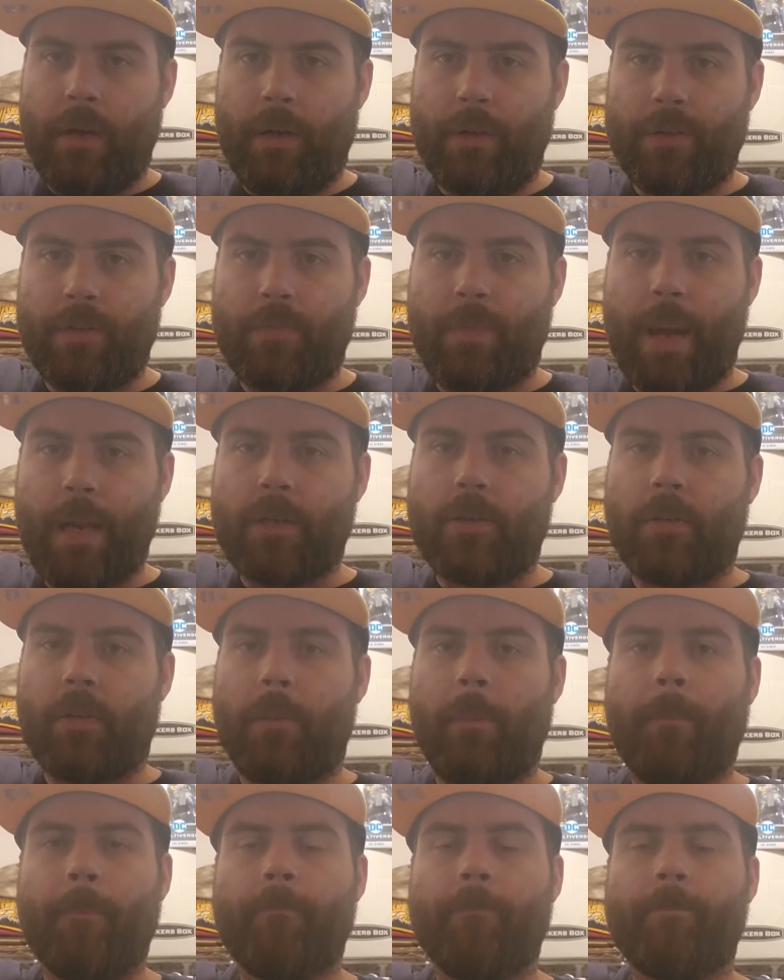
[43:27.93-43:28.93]

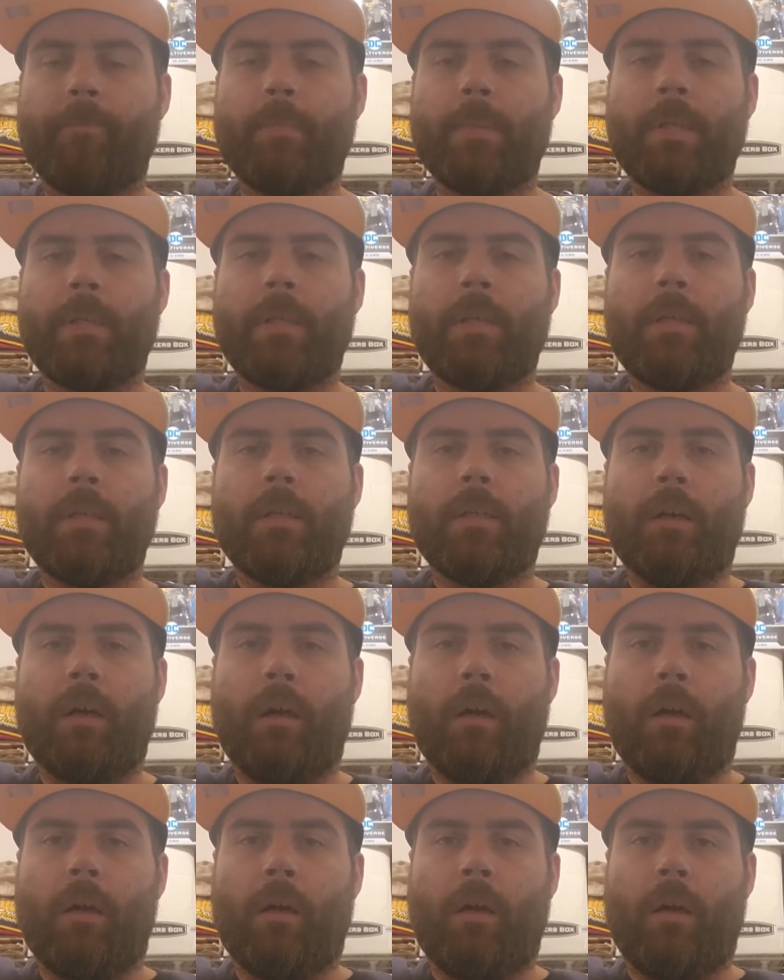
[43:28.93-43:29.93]
spectrum,
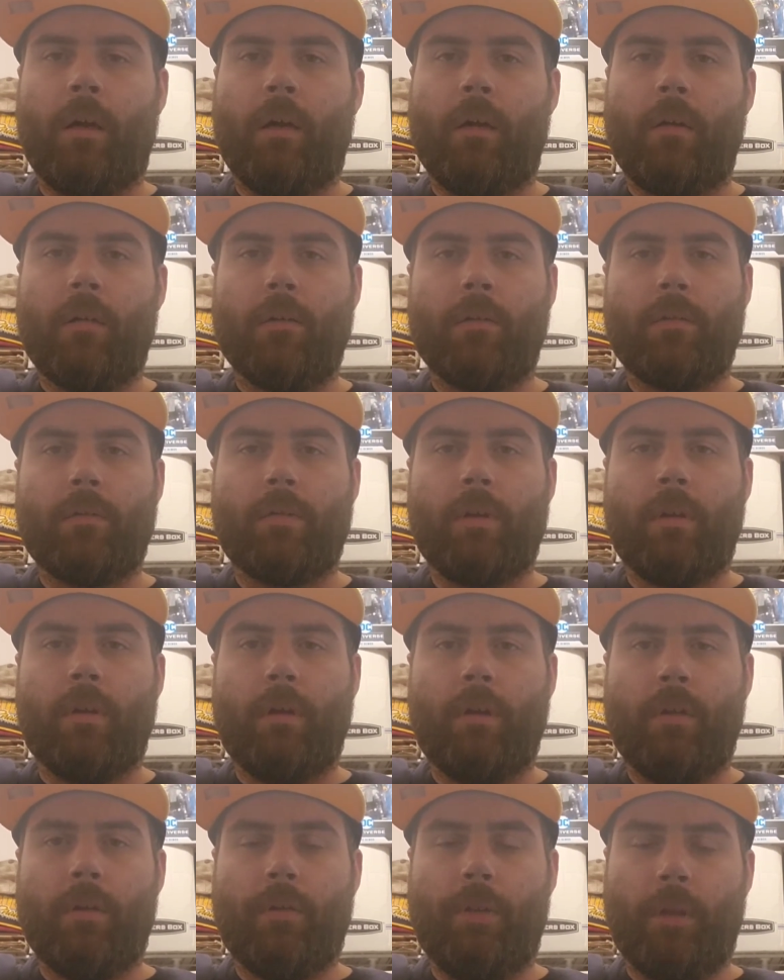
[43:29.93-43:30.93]
the
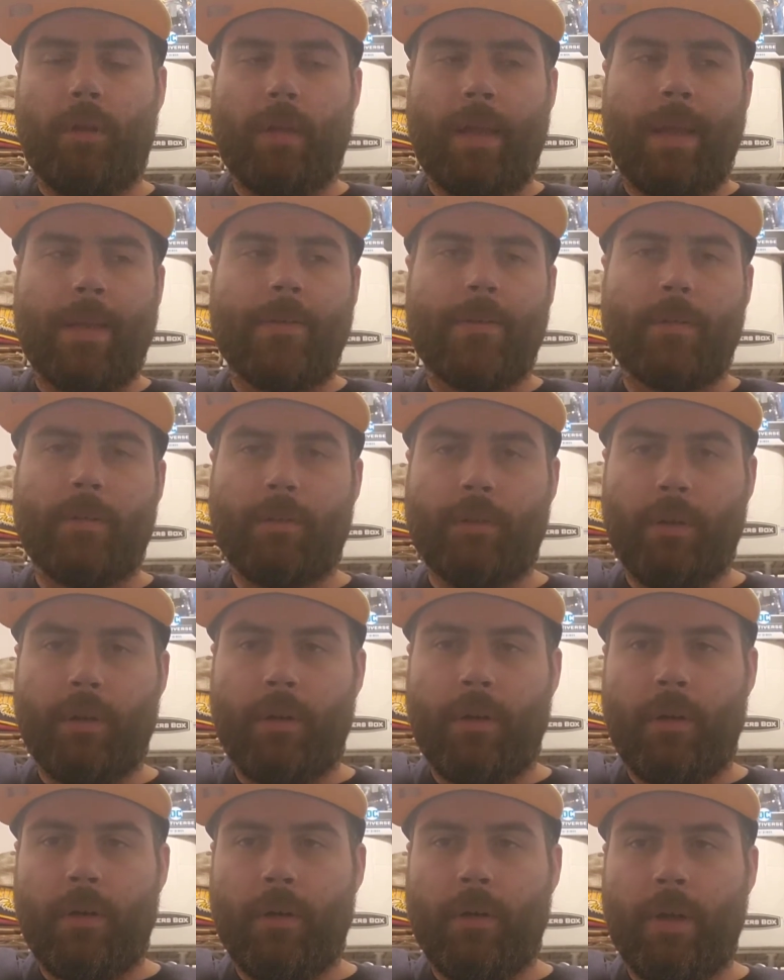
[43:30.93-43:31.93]
lantern,
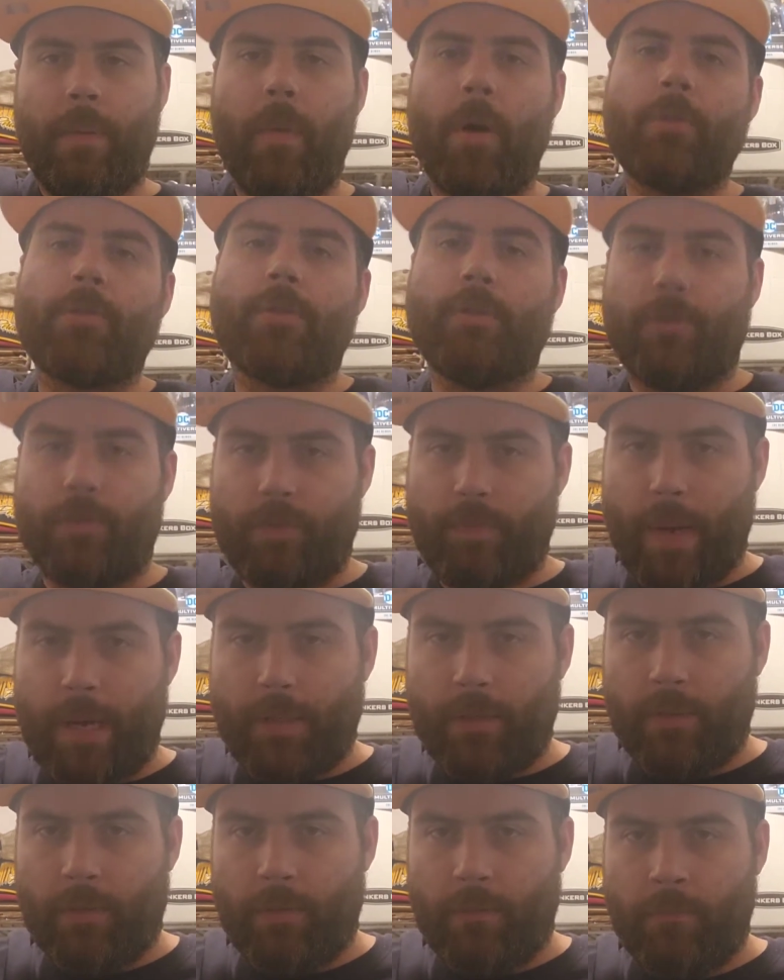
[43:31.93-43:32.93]
the emotional
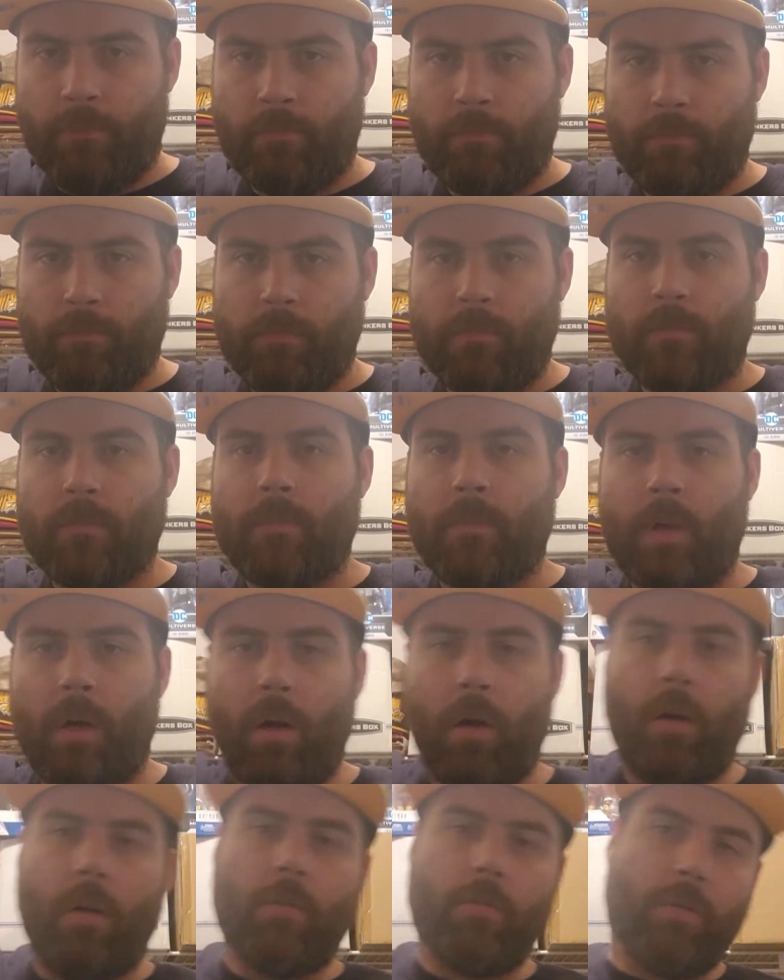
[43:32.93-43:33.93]
spectrum,
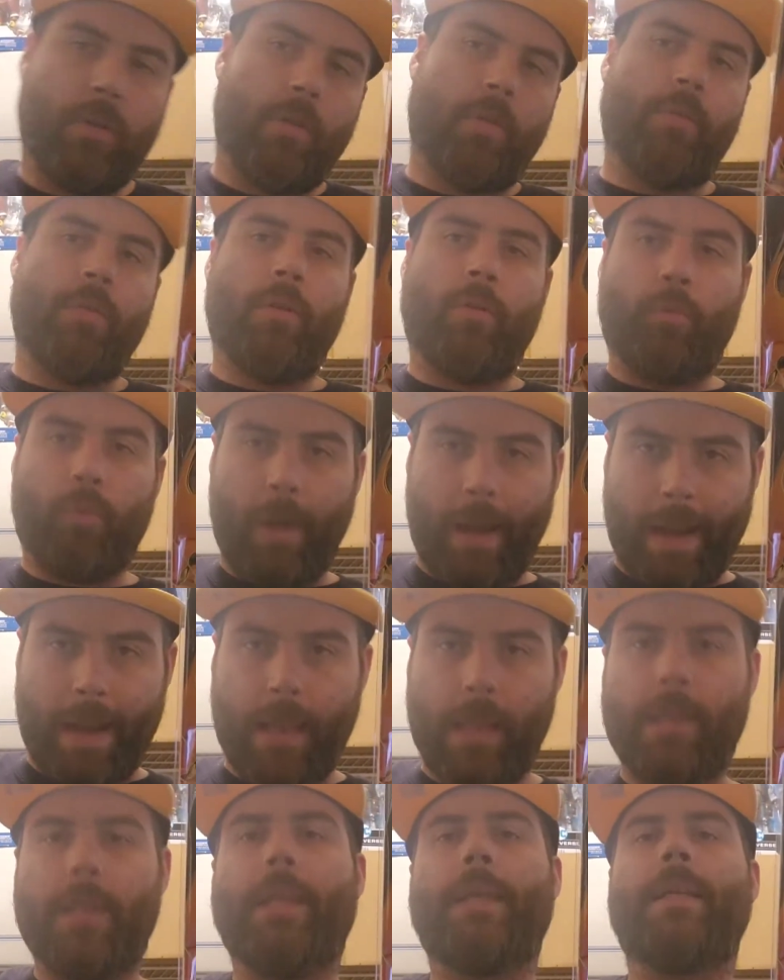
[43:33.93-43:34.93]
all the
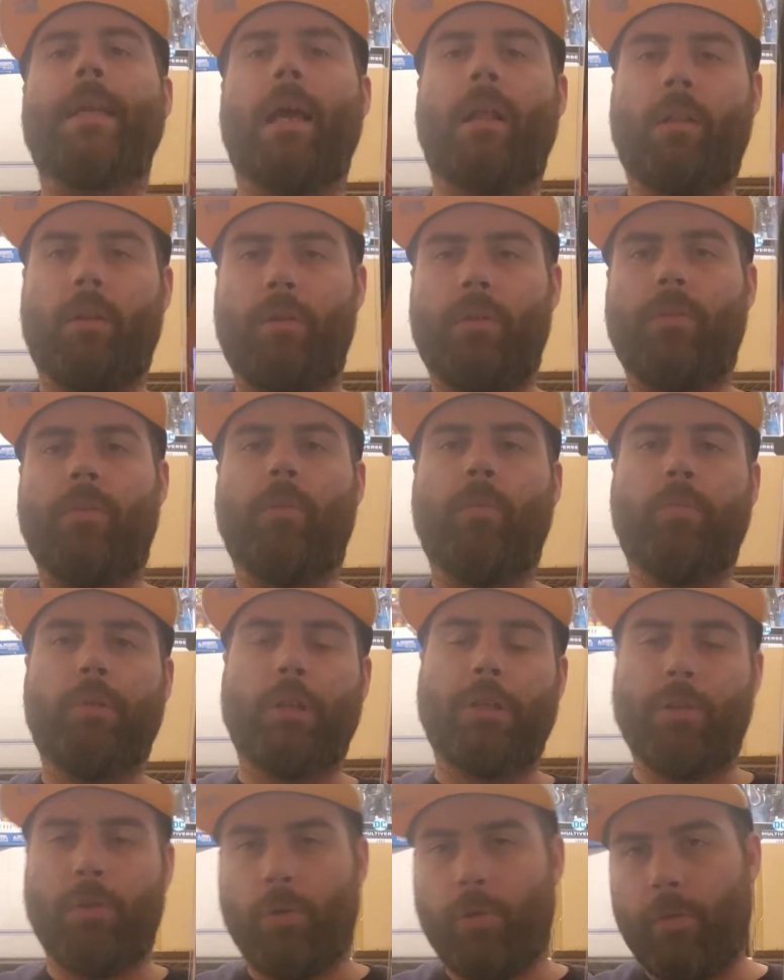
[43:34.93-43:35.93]
red, the yellow, the
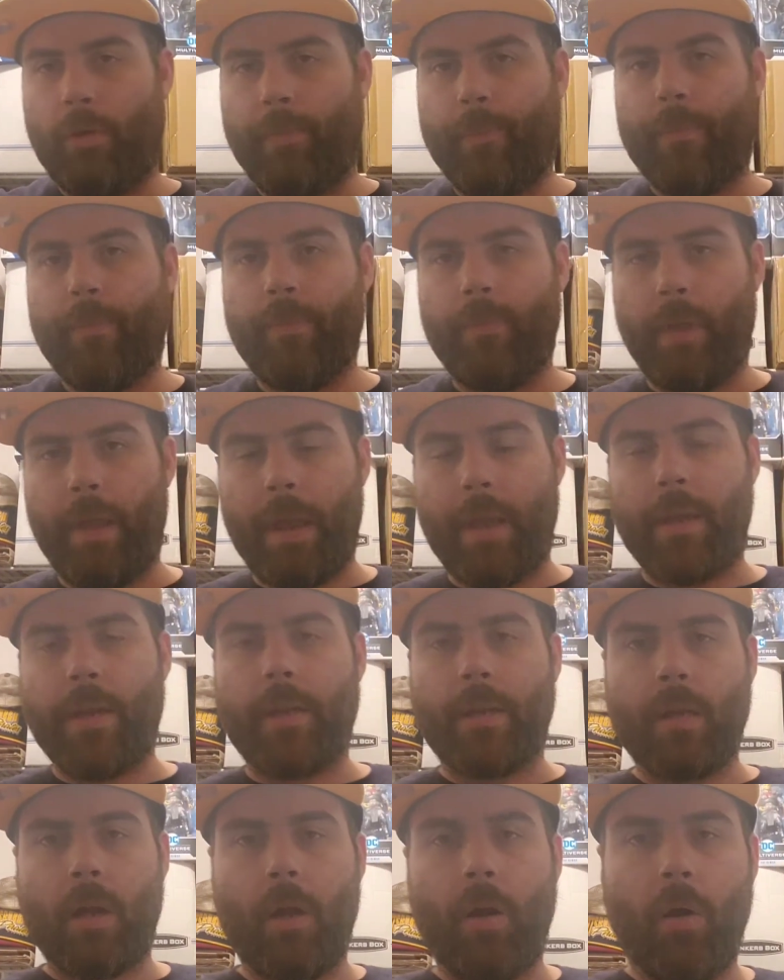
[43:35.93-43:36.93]
blue, the
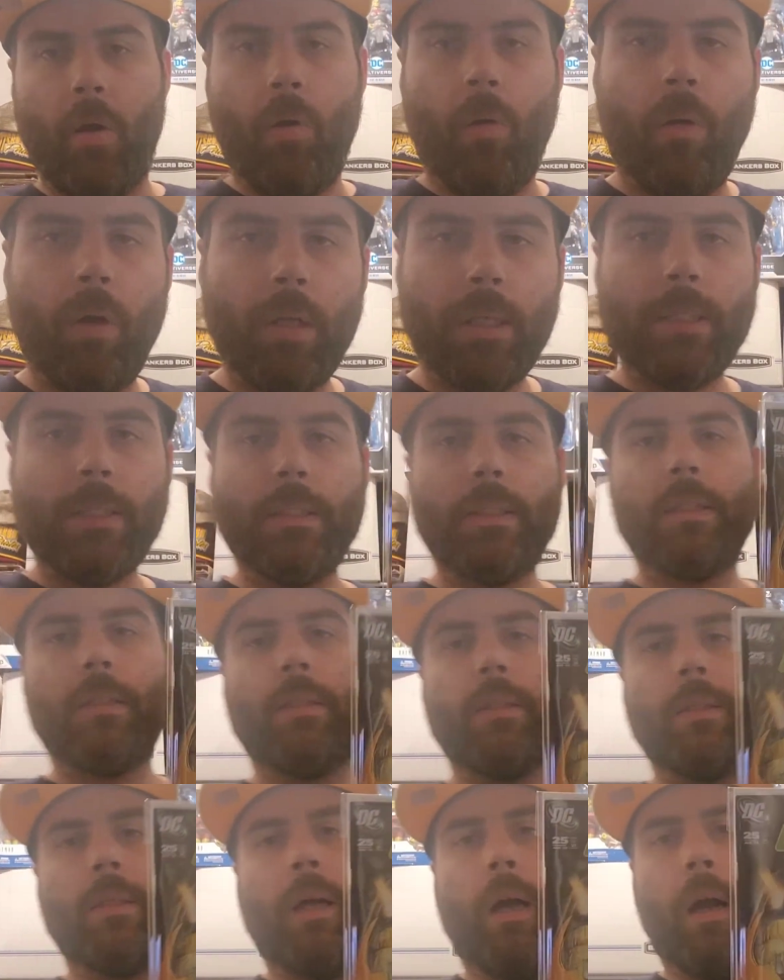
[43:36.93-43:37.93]
indigo,
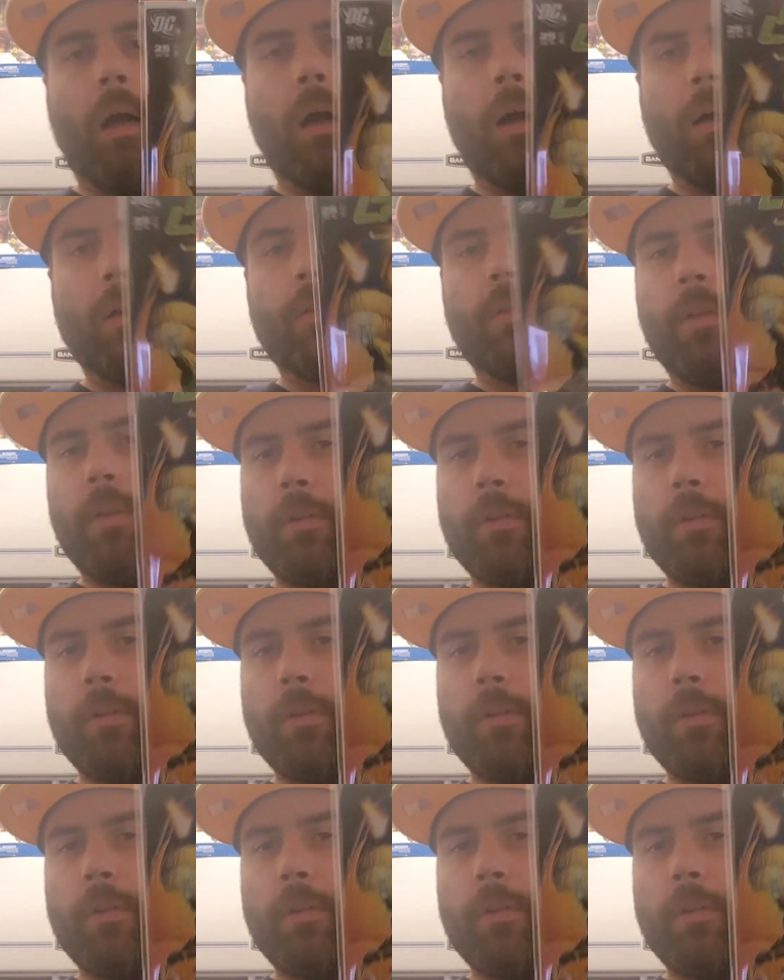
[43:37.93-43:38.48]
the